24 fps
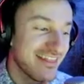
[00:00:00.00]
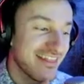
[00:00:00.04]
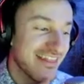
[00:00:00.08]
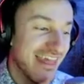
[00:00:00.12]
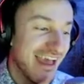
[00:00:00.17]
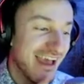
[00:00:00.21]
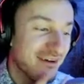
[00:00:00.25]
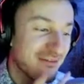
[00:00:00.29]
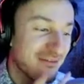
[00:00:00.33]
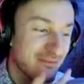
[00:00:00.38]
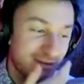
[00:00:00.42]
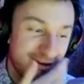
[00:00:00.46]

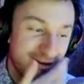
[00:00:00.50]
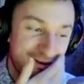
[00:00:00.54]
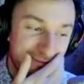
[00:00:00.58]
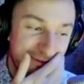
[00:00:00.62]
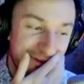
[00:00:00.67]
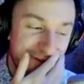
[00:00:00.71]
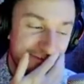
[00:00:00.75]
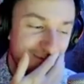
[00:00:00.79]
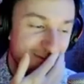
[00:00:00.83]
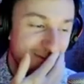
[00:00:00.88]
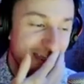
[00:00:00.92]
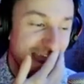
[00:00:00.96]
That would
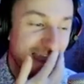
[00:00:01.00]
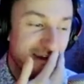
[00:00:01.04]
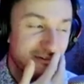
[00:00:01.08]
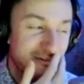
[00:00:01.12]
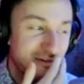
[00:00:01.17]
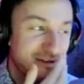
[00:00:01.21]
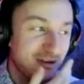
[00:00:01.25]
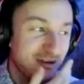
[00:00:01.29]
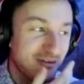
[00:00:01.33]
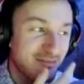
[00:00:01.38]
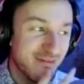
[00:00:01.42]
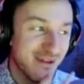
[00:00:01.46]

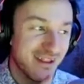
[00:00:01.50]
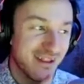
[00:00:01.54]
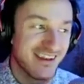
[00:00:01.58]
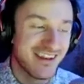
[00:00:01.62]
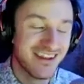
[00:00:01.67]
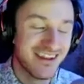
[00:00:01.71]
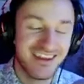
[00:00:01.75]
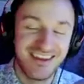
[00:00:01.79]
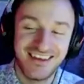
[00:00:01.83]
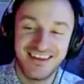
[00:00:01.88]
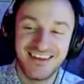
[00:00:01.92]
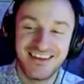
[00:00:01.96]
have been
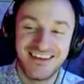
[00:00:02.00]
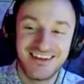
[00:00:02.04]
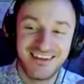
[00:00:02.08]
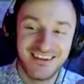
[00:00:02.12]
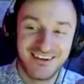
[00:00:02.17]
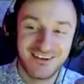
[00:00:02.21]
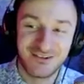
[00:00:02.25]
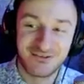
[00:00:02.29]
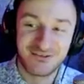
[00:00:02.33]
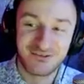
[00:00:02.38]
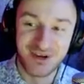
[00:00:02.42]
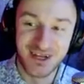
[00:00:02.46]

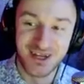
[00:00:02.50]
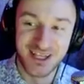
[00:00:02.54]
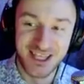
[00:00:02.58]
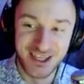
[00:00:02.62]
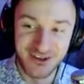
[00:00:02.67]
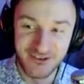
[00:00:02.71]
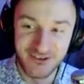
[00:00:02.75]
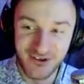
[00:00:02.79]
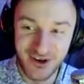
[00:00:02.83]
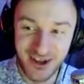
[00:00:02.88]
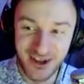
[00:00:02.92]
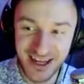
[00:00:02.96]
really
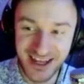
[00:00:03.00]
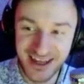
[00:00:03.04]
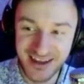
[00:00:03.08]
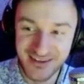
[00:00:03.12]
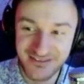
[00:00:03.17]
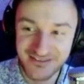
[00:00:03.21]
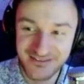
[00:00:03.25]
funny.